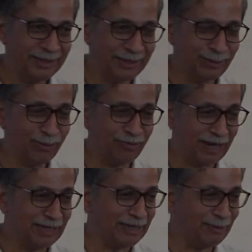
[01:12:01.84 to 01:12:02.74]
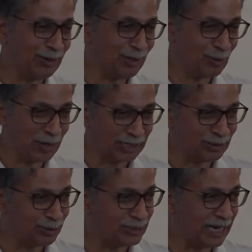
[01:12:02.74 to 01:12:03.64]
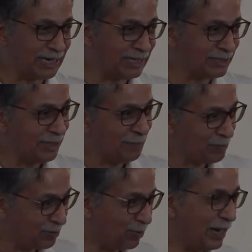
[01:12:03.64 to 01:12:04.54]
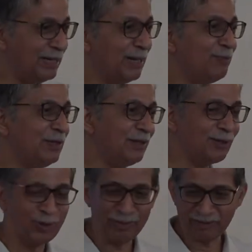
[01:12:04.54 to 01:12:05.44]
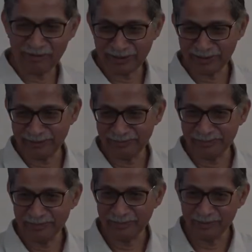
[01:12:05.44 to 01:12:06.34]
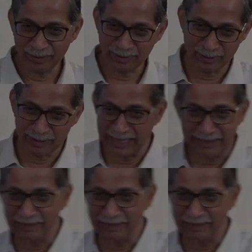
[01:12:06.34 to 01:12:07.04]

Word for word: and you will find that when you work through statics, you will end up with a cubic function. So you will get